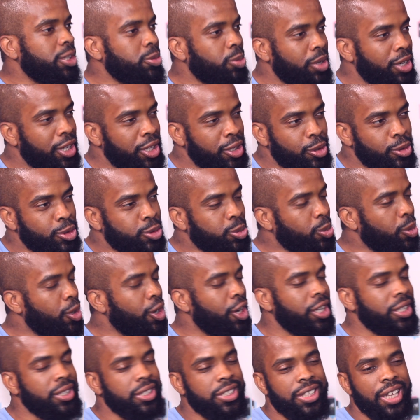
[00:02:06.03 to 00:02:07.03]
It's one of those
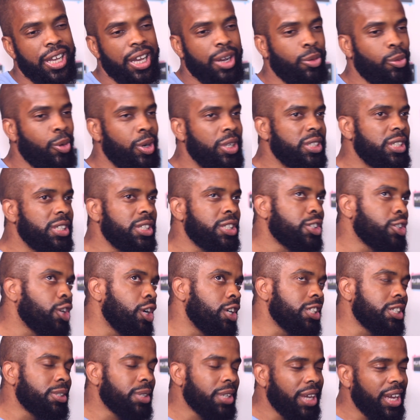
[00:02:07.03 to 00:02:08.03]
words that once it
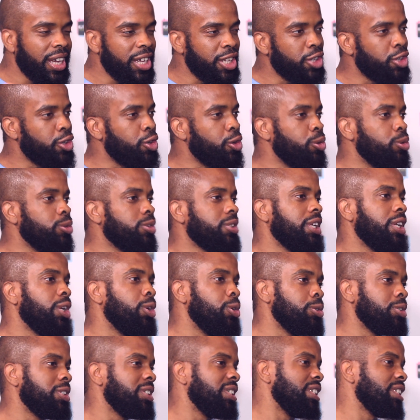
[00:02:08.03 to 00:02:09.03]
starts getting used, it
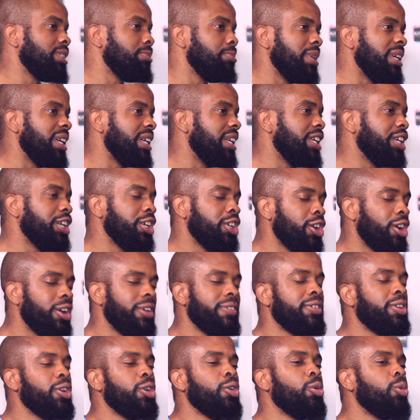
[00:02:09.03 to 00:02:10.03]
loses its meaning. You don't
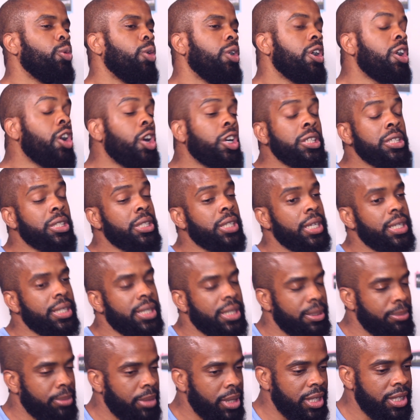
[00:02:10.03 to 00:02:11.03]
even know what
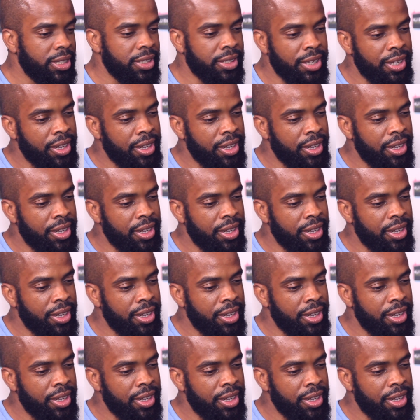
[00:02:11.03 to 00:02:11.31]
context it means.